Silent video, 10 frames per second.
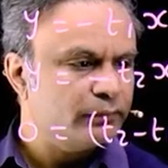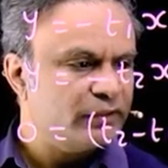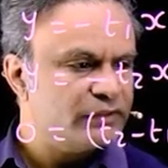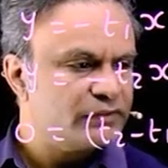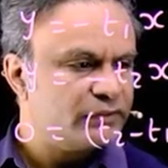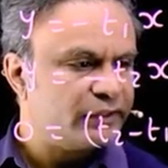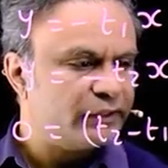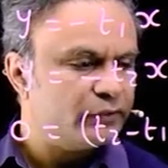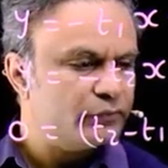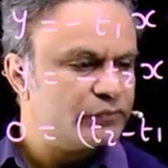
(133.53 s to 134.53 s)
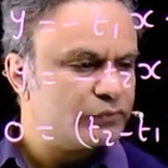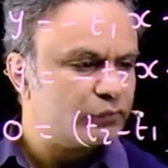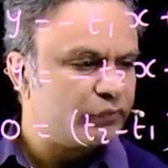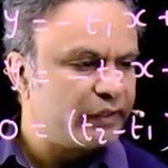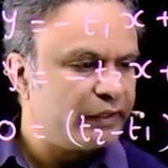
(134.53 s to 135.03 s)
plus T two
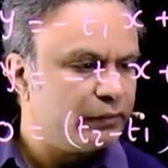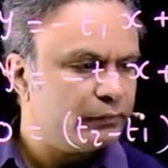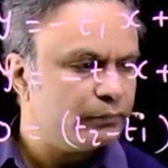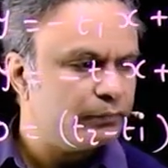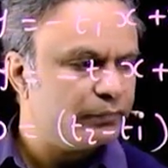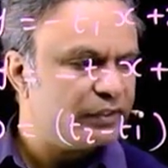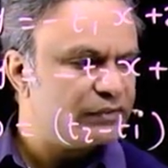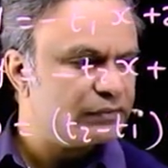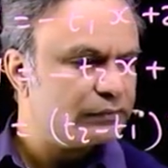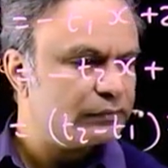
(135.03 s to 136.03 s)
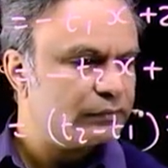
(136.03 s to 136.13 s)
square plus